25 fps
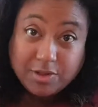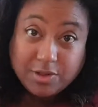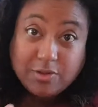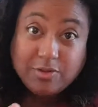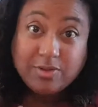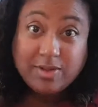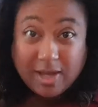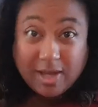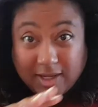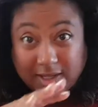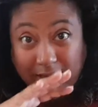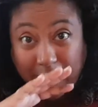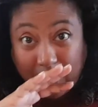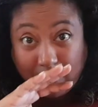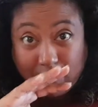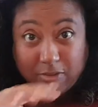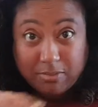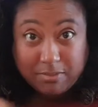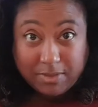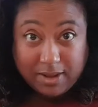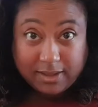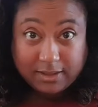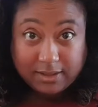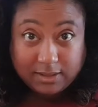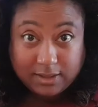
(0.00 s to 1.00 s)
And you'd get
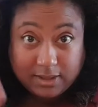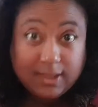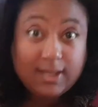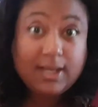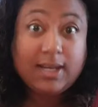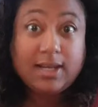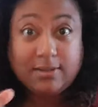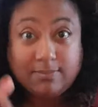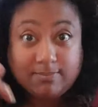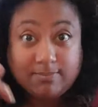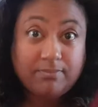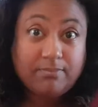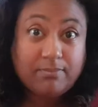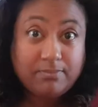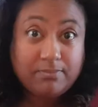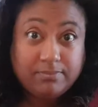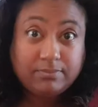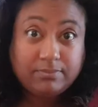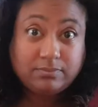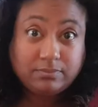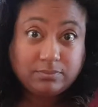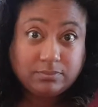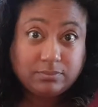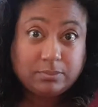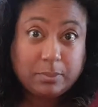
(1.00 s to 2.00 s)
Caramac in
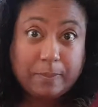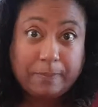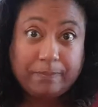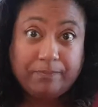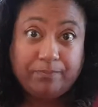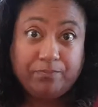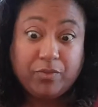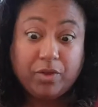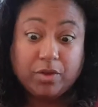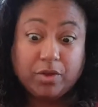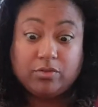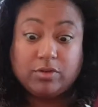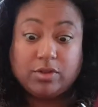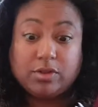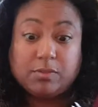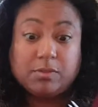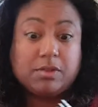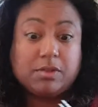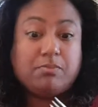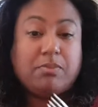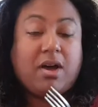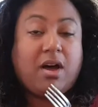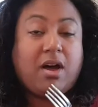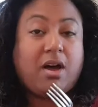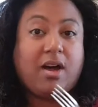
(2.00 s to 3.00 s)
the
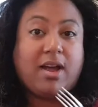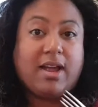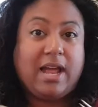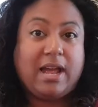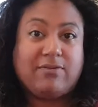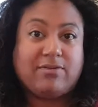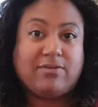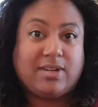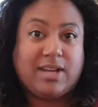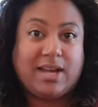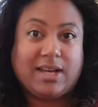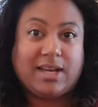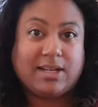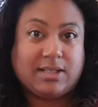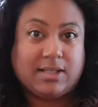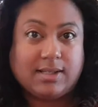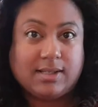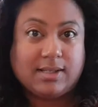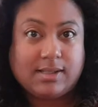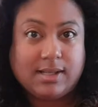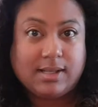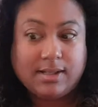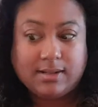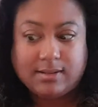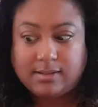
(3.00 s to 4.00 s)
Christmas. But I haven't had
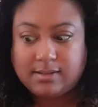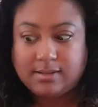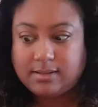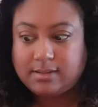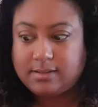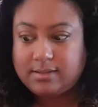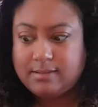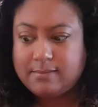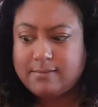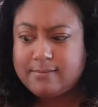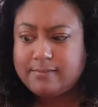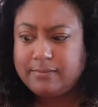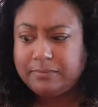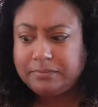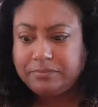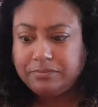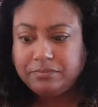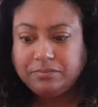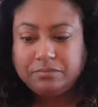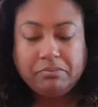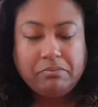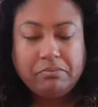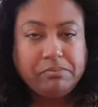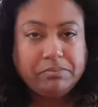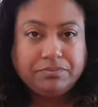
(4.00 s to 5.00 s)
it since,
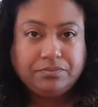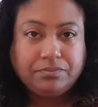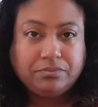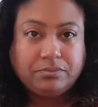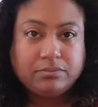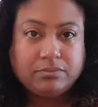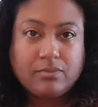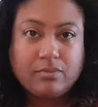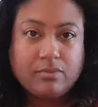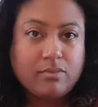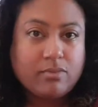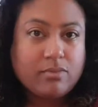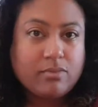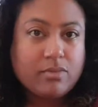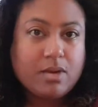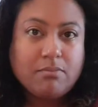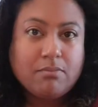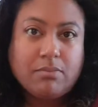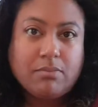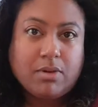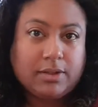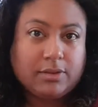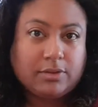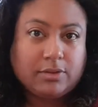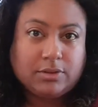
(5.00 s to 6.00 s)

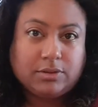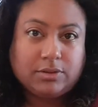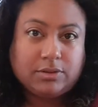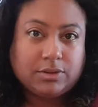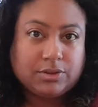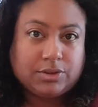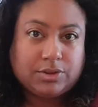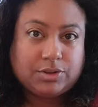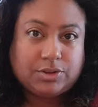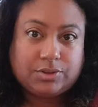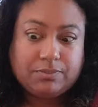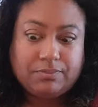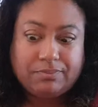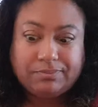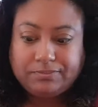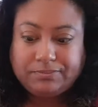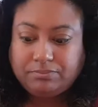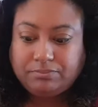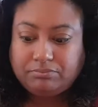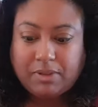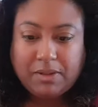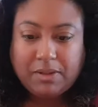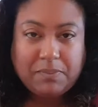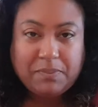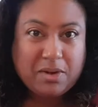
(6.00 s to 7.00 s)
my goodness,
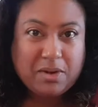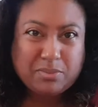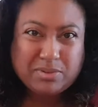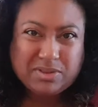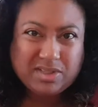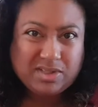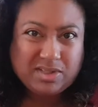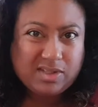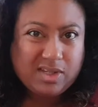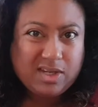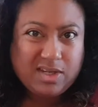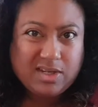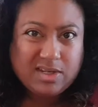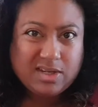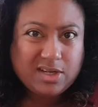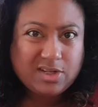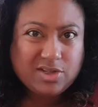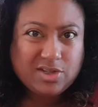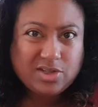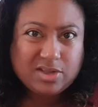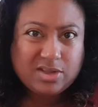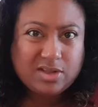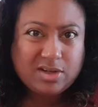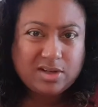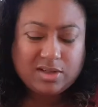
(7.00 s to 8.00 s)
maybe I was a
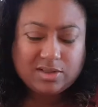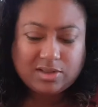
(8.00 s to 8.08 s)
teenager.